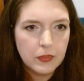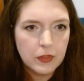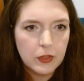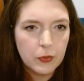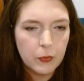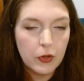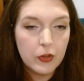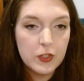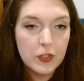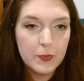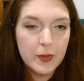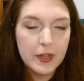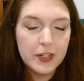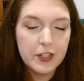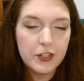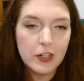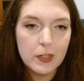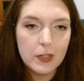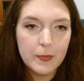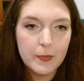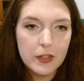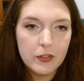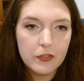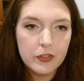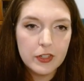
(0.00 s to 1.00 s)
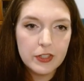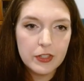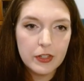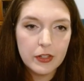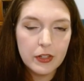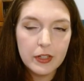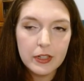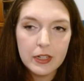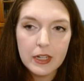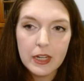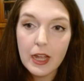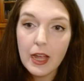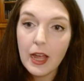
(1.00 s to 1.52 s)
What was my tournament
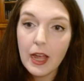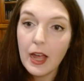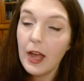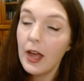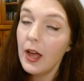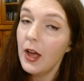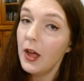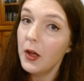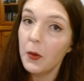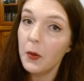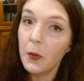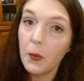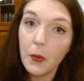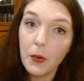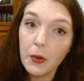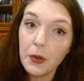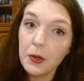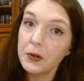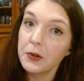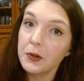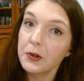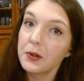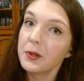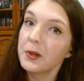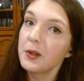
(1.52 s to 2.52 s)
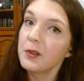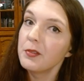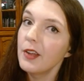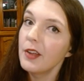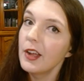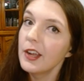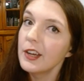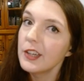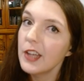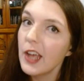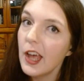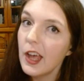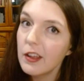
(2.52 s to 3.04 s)
result? You're going to
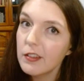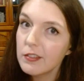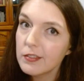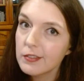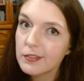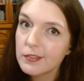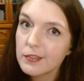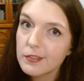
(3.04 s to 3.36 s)
find out.